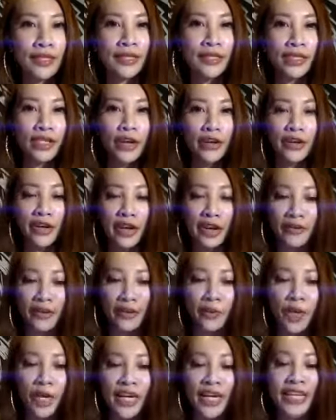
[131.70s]
Sorry,
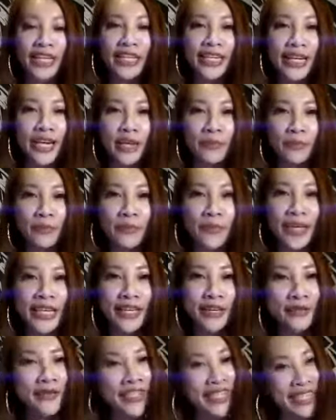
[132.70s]
everyone. Um, a bit
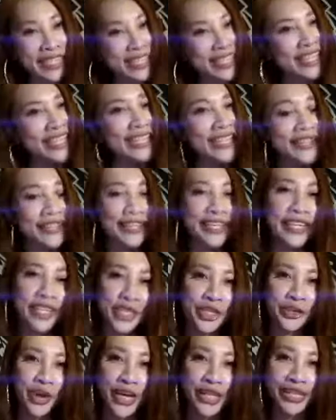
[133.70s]
of system
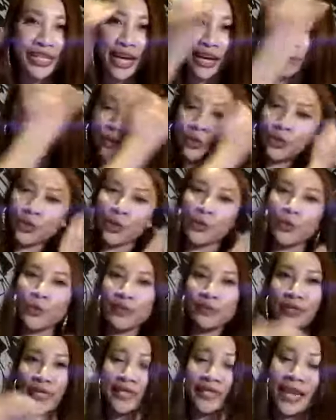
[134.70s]
glitch right now, so
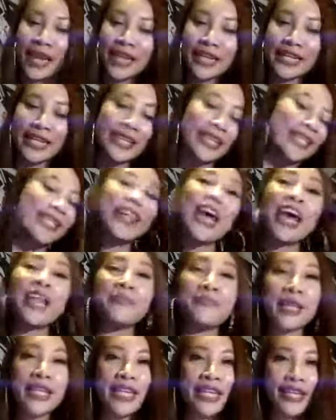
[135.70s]
we'll start in ten
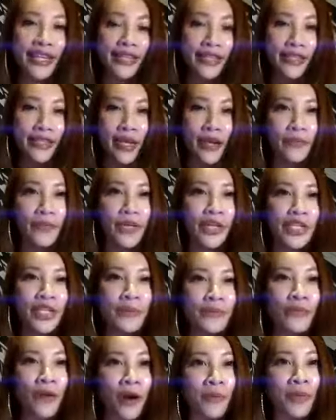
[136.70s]
minutes. Um, there's a
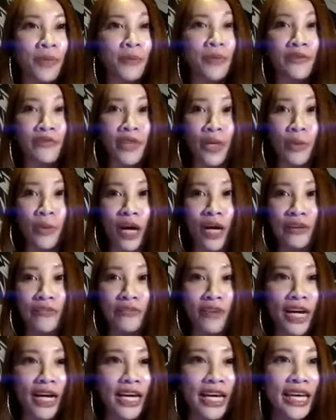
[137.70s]
problem with the
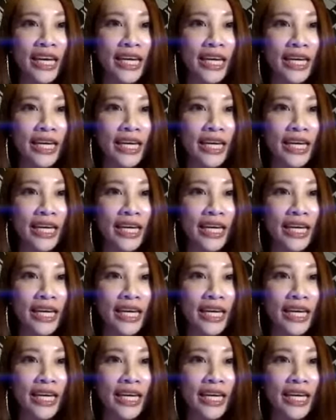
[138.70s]
Wi-Fi.